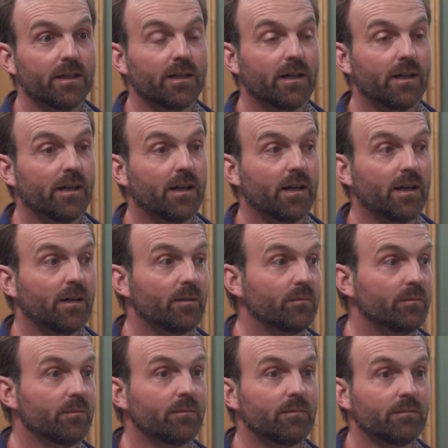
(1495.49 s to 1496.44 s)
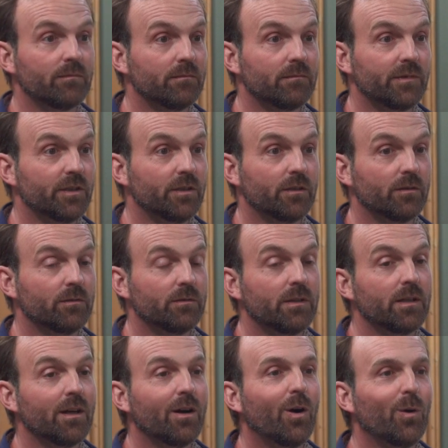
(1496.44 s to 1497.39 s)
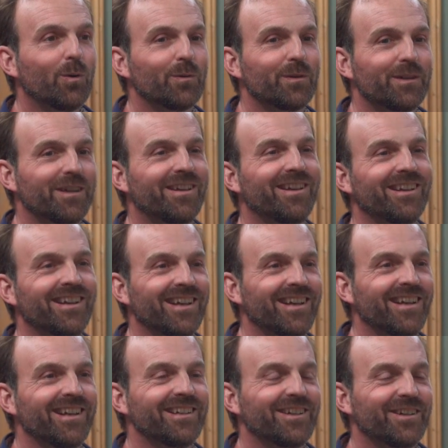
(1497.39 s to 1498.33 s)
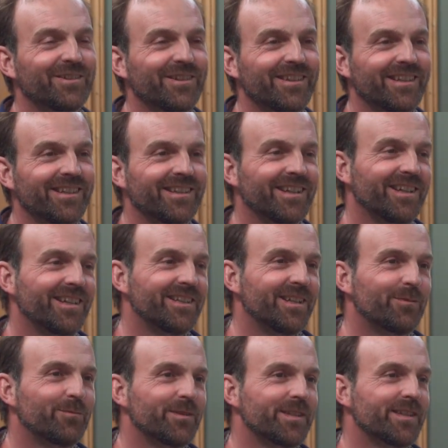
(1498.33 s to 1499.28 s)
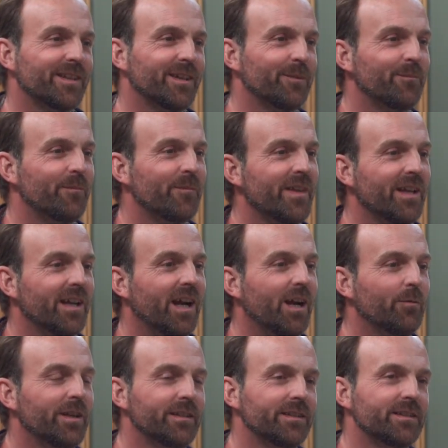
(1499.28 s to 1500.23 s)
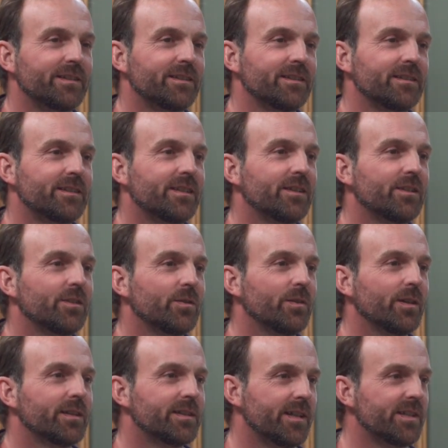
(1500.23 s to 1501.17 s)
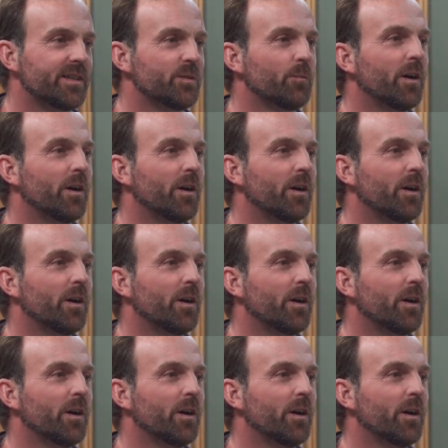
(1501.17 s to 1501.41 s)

You know, oh, the other thing that I did was I went to taste